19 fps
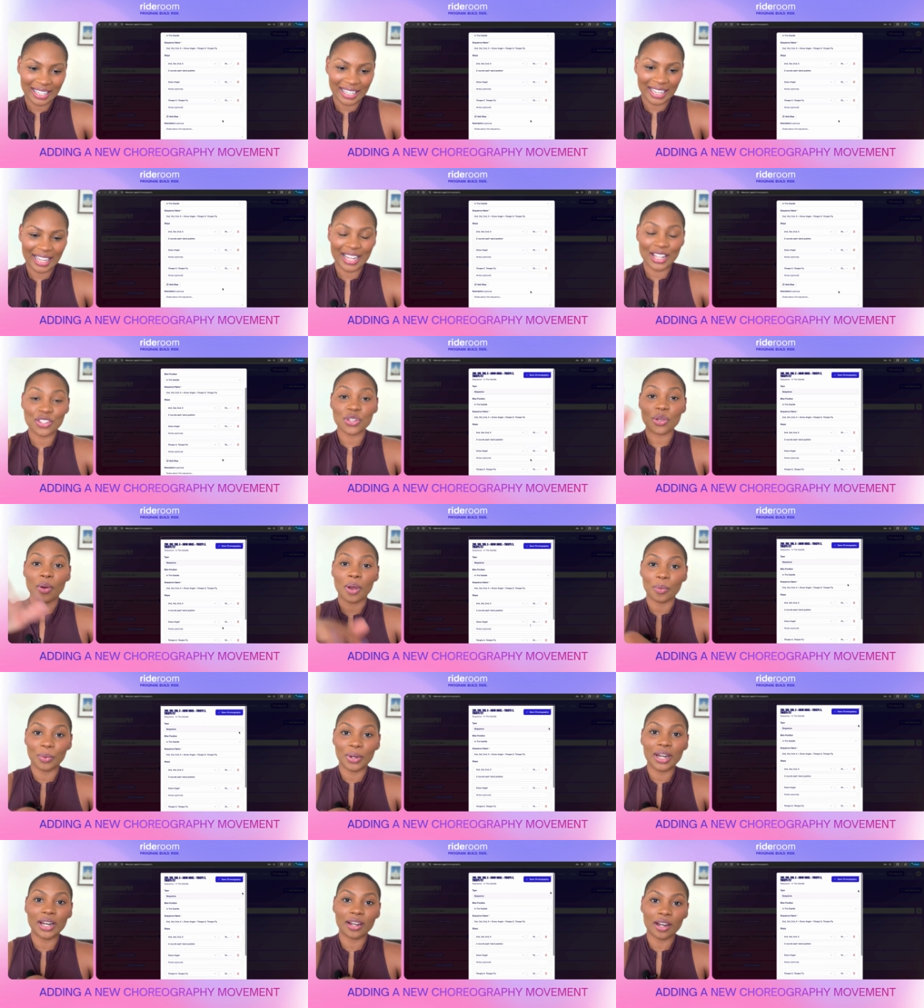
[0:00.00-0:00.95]
And so I
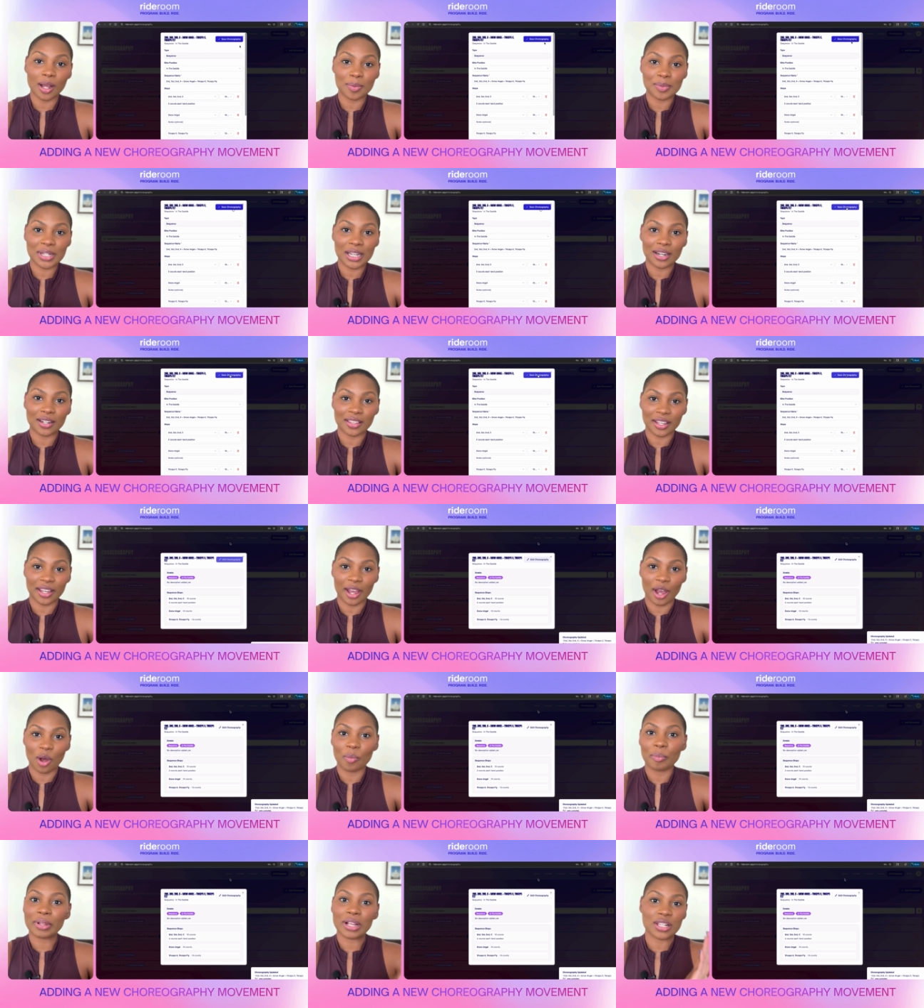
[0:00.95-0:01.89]
went and updated the
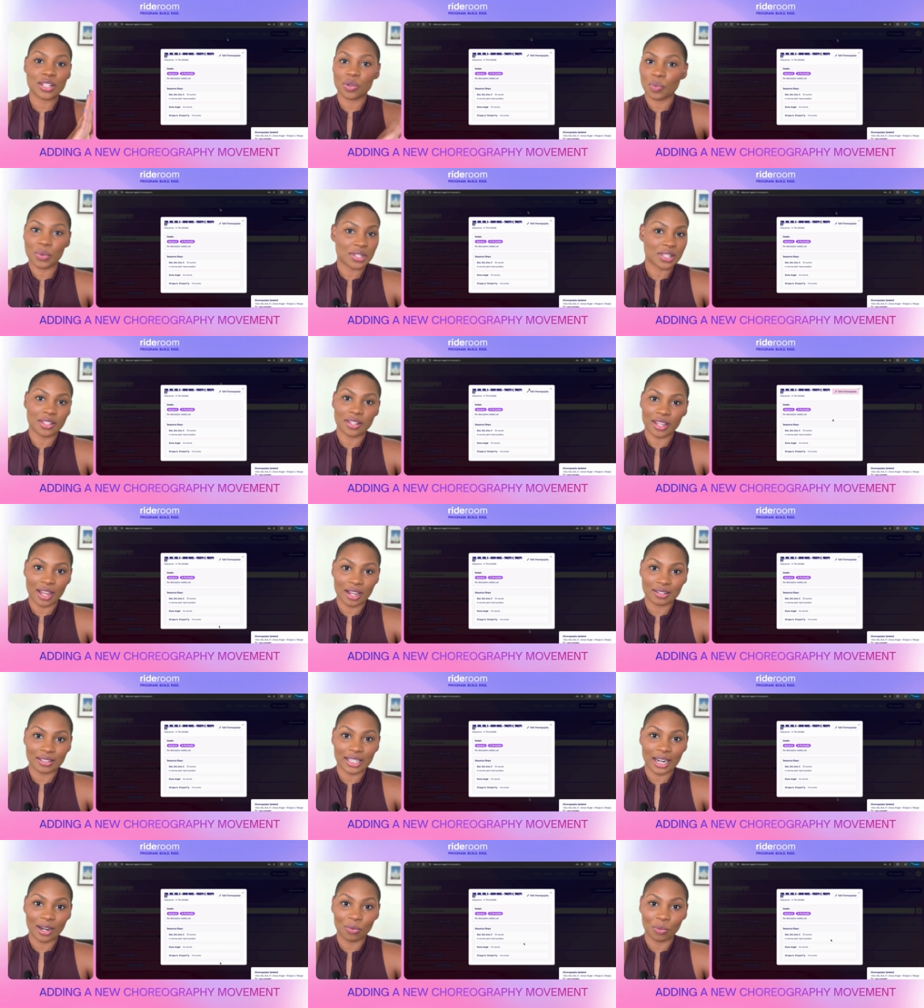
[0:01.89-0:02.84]
count because it wasn't the
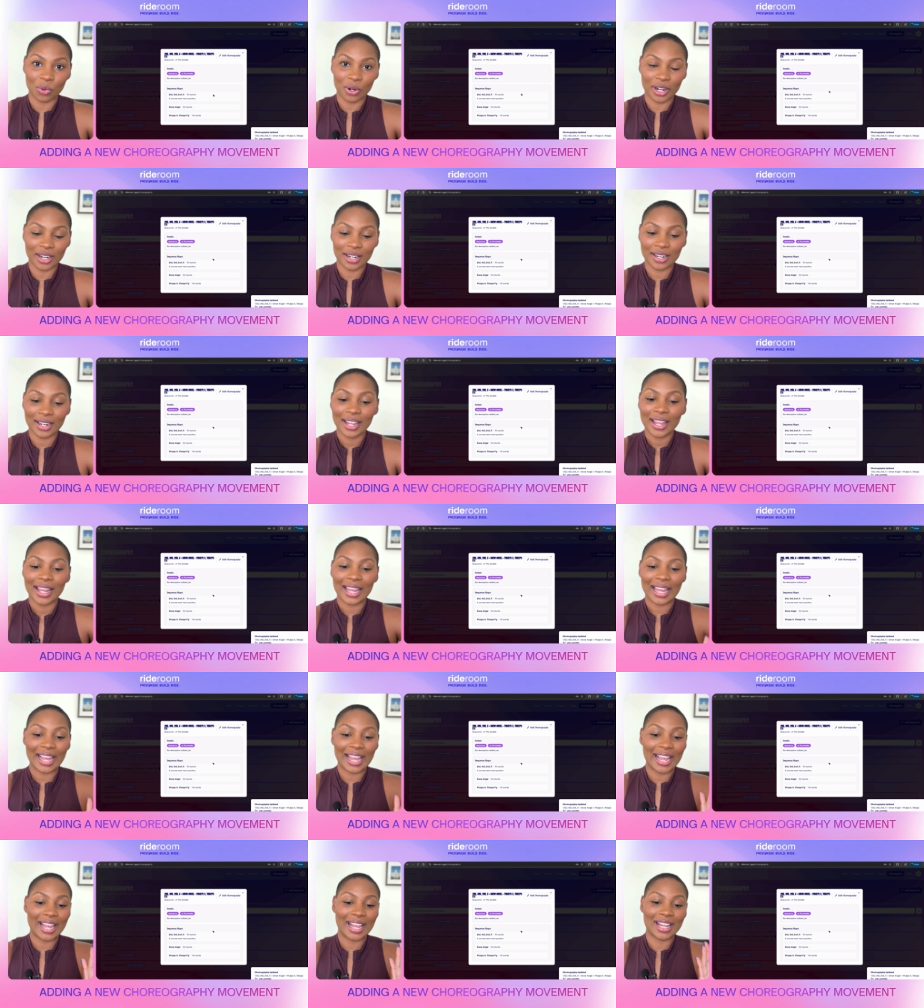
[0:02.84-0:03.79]
count that I wanted.
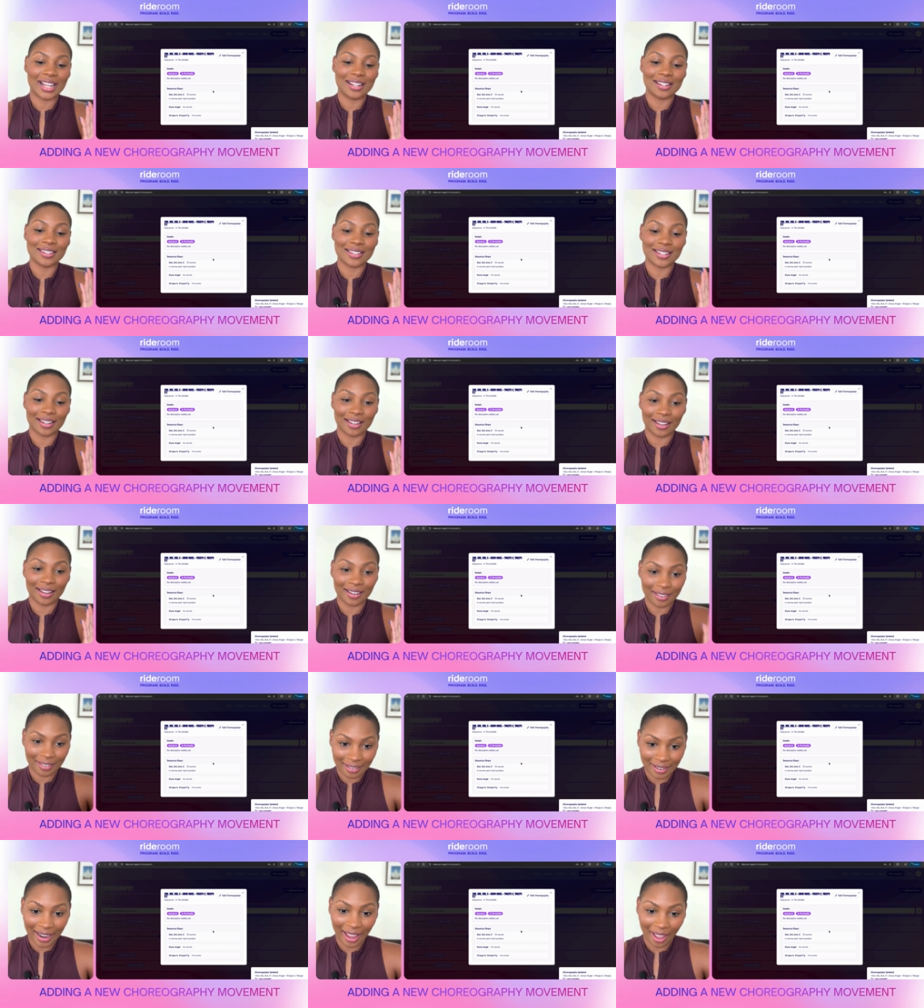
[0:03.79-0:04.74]
And
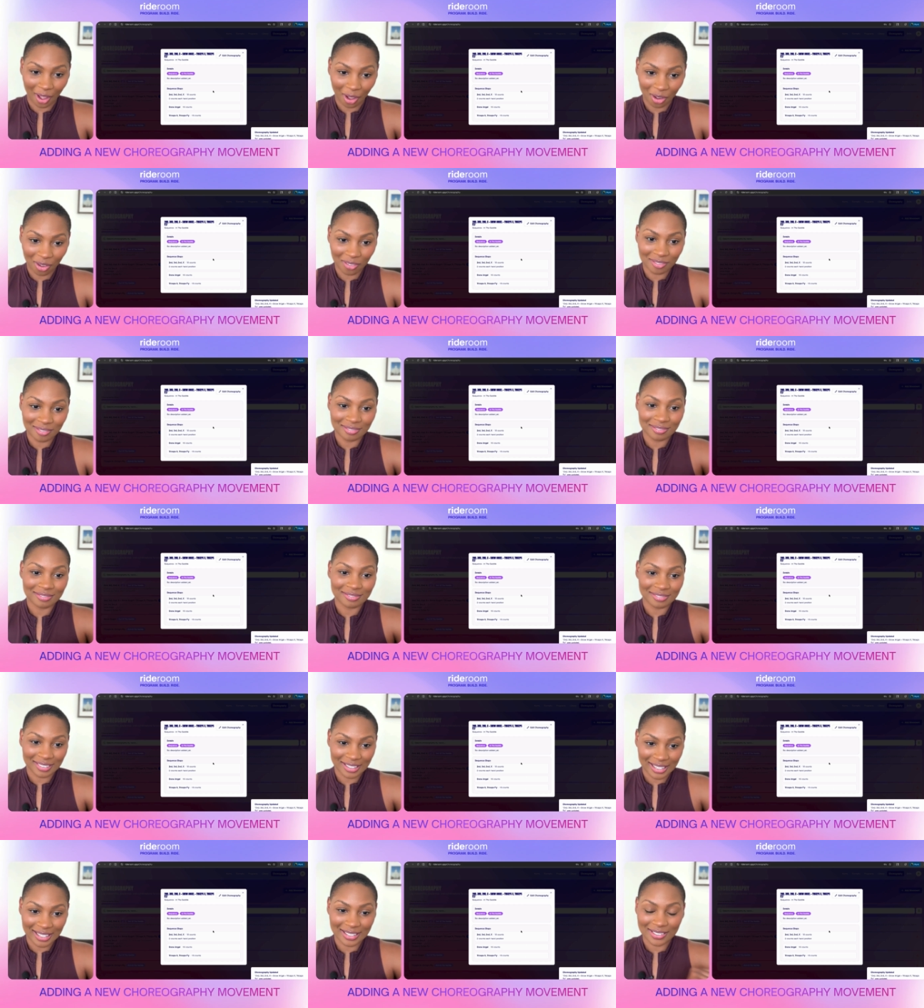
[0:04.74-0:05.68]
now
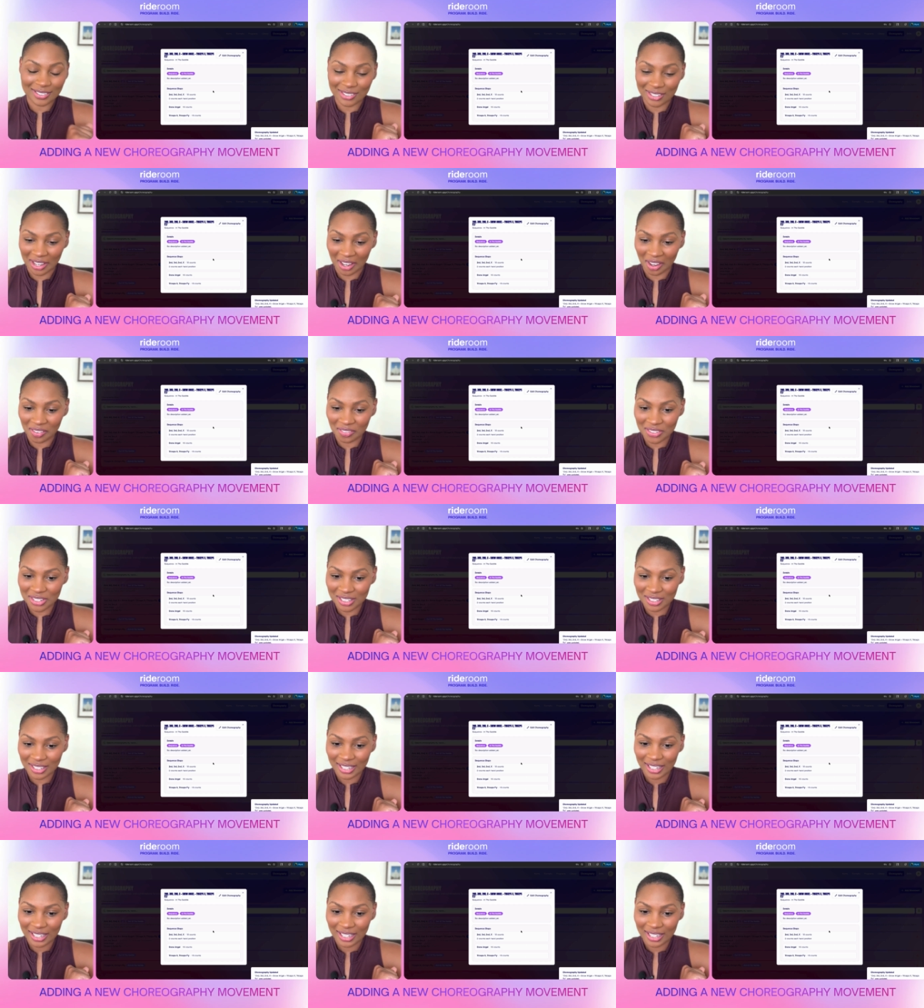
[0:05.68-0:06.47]
it's saved.